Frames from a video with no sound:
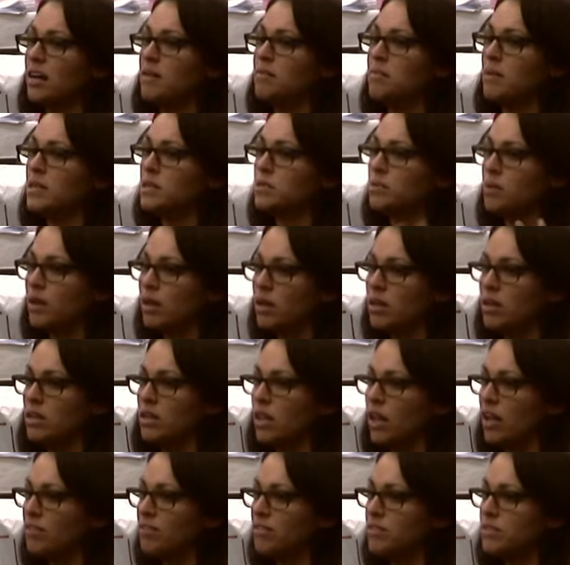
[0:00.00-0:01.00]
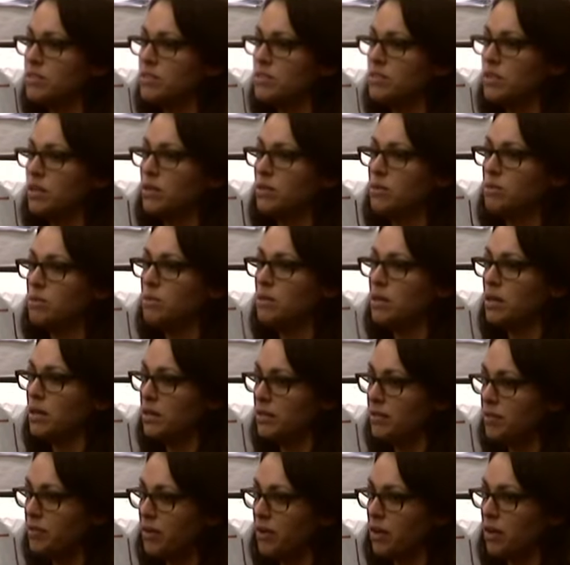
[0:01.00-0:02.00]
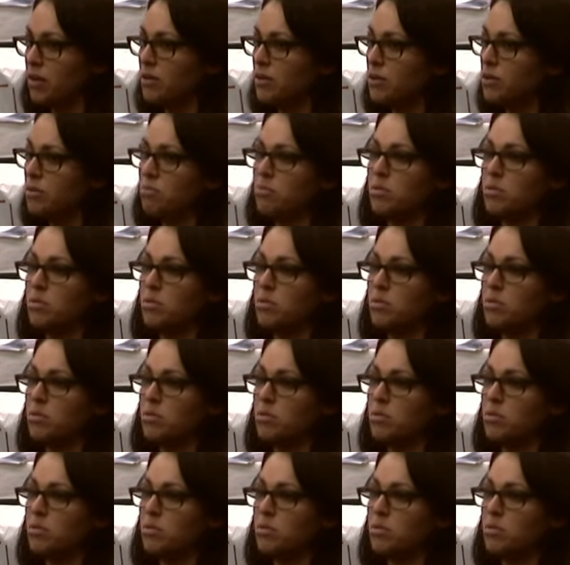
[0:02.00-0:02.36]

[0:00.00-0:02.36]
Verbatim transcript: Um, as we all, a lot of us know, there are